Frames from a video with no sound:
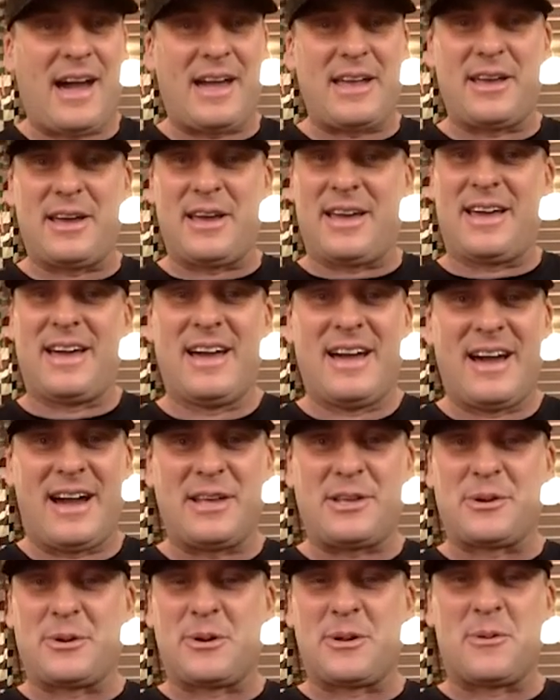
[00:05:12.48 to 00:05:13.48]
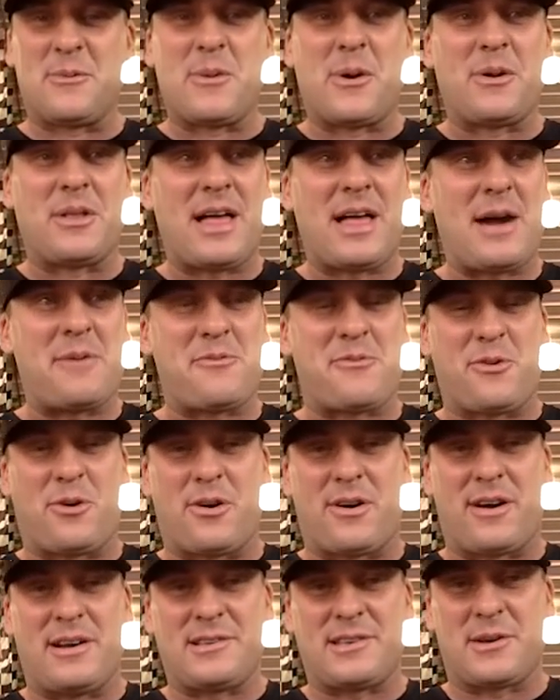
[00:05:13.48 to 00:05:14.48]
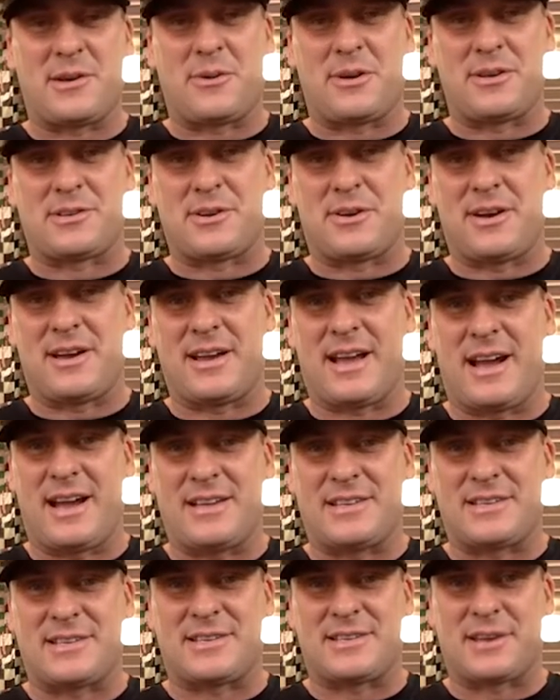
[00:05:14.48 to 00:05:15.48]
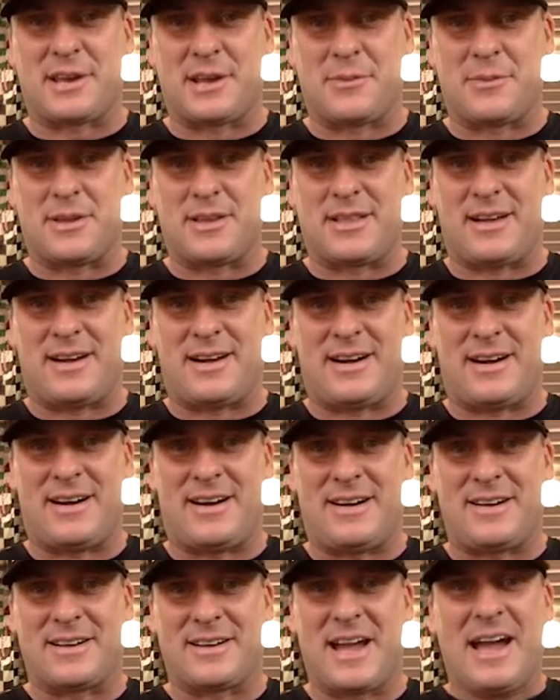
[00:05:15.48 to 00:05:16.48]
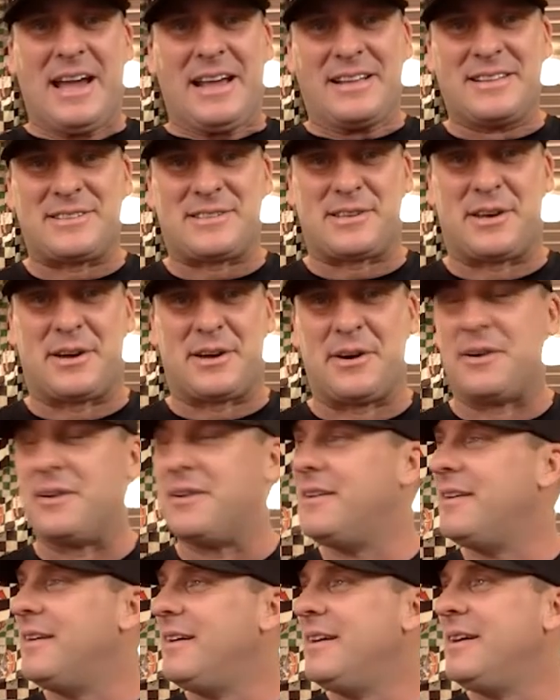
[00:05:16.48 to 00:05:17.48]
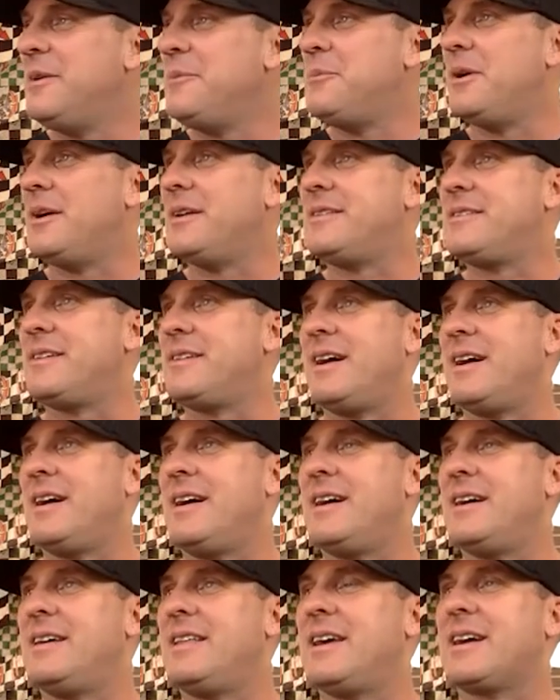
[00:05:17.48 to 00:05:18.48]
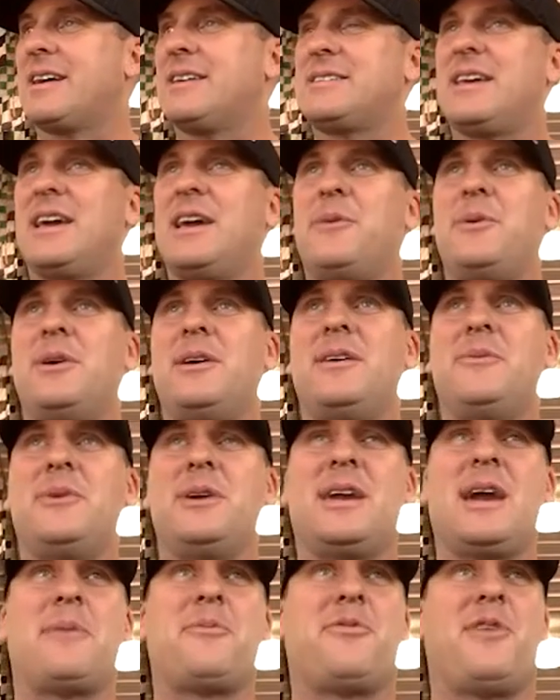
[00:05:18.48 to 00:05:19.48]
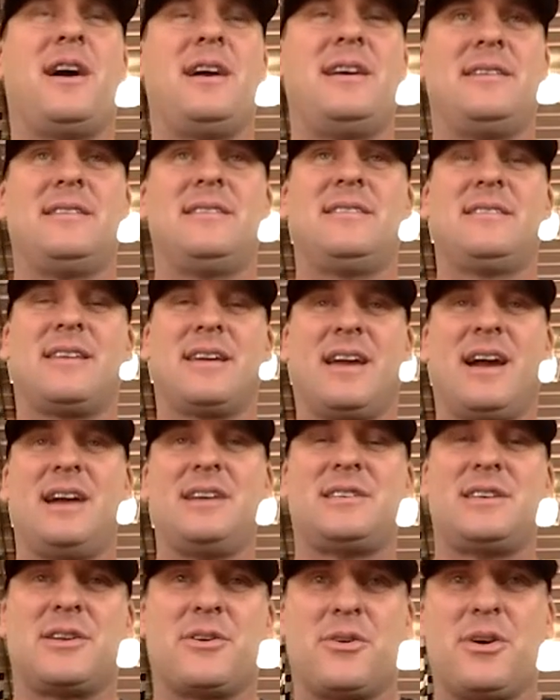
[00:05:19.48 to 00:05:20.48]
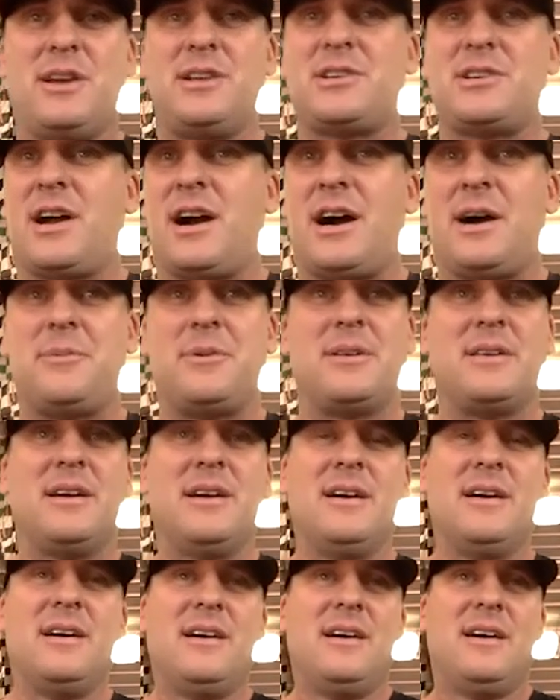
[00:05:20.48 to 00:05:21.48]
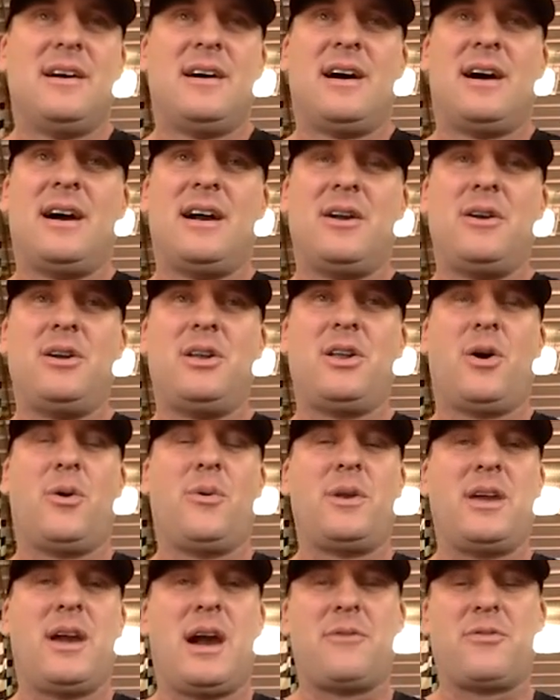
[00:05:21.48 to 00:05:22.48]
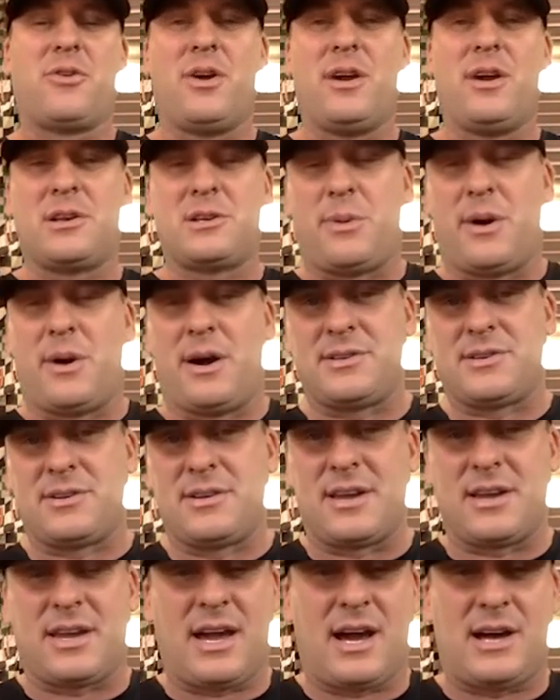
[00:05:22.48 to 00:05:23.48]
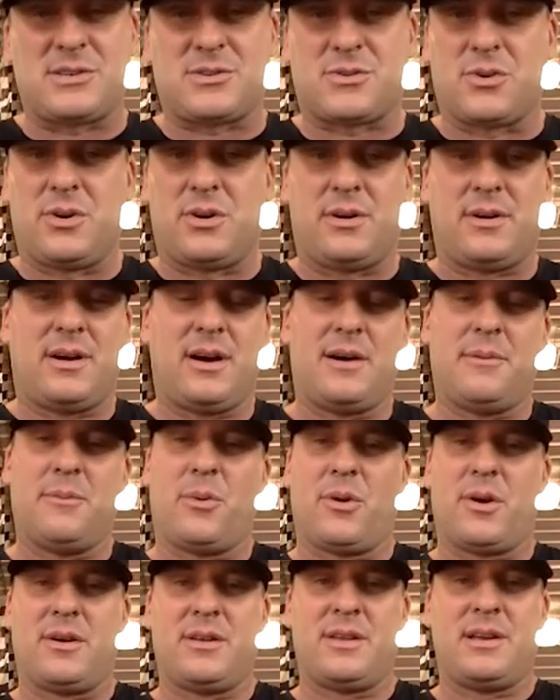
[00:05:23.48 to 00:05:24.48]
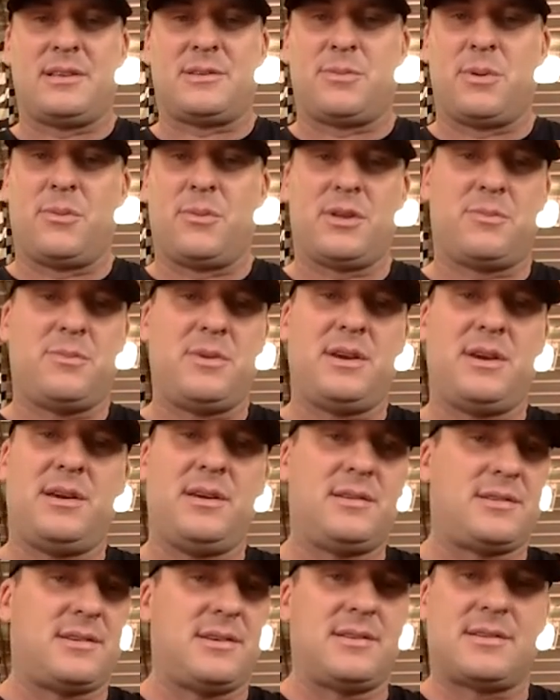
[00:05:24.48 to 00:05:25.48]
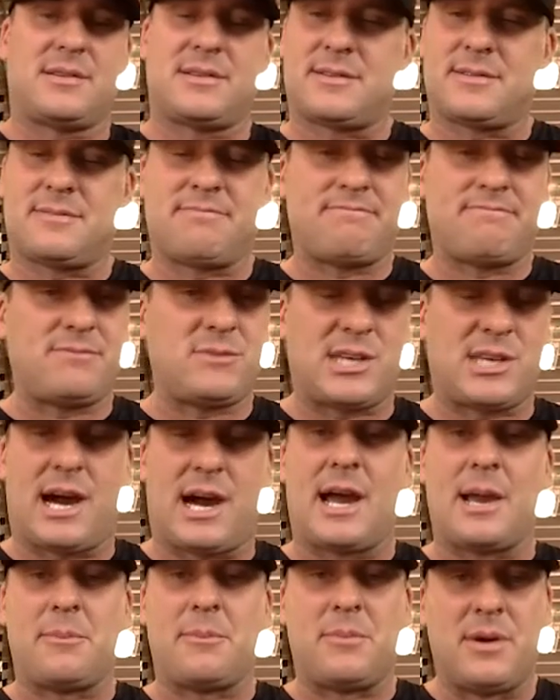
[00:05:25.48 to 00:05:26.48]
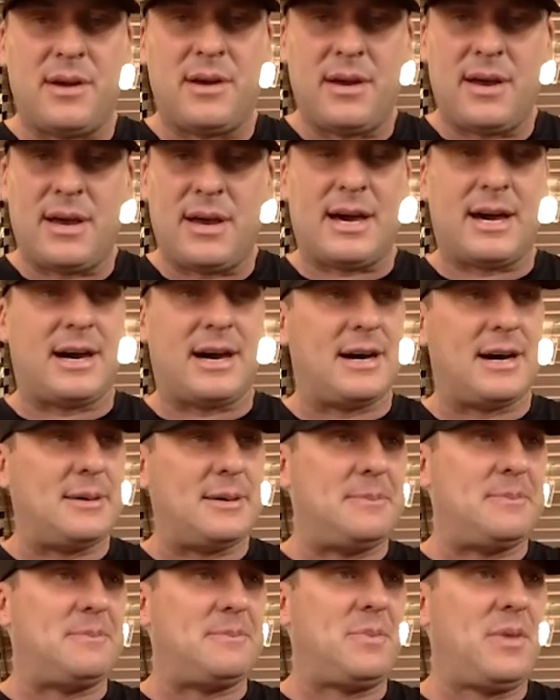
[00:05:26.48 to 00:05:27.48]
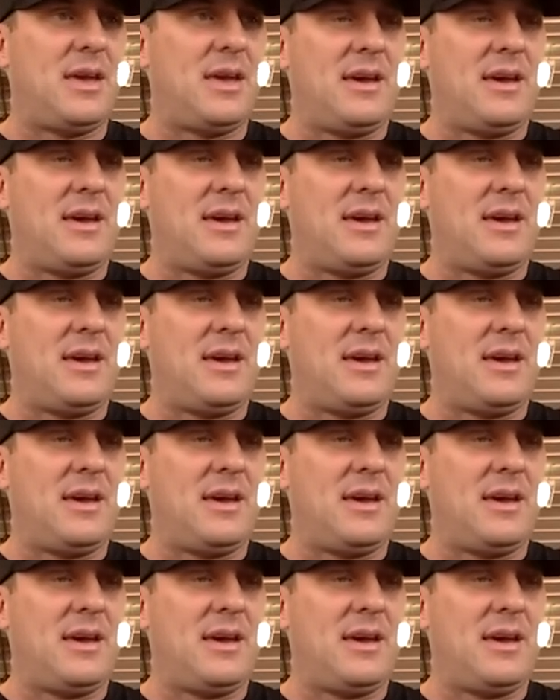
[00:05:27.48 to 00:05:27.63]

I I told them about lap four. I was like, well, sorry guys, this is going to be a long night. So, but uh, like I say, we we kept fighting. The guys did a great job, and uh, you know when you have a great sponsor like Castrol on board that's been with me since time. Um,